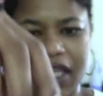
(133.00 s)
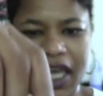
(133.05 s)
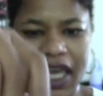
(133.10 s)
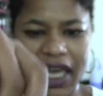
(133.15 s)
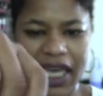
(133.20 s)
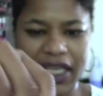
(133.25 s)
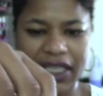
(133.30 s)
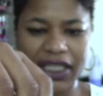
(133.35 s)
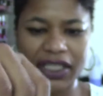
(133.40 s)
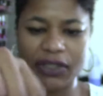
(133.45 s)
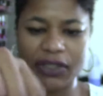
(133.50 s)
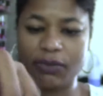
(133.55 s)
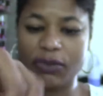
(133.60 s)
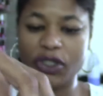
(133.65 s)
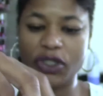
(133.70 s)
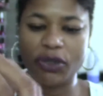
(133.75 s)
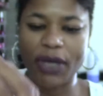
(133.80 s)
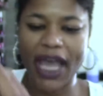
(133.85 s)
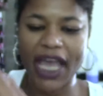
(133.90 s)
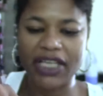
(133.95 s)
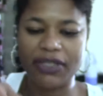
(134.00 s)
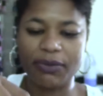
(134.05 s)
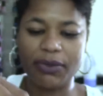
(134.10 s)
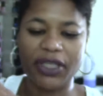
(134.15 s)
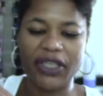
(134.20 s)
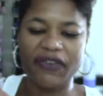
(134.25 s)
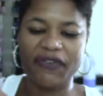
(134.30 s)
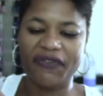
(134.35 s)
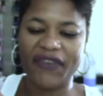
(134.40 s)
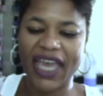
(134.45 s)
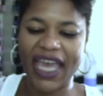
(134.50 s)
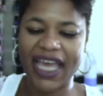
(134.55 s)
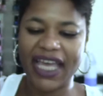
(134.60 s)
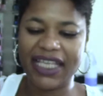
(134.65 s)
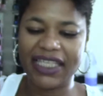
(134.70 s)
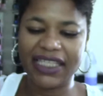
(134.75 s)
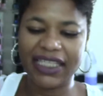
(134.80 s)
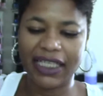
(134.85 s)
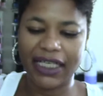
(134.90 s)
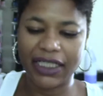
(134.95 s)
a, this one dries really
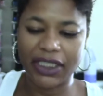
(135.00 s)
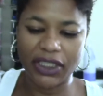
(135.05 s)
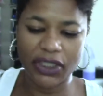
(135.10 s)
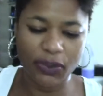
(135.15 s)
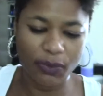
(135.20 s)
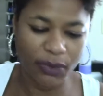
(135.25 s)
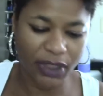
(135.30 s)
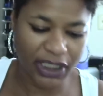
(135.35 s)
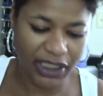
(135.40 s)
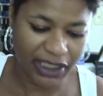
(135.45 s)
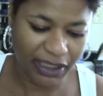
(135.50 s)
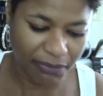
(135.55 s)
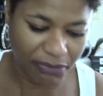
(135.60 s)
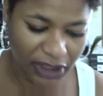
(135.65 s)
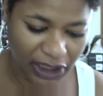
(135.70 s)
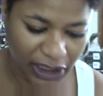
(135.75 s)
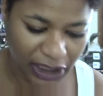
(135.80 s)
fast and I just wanted something a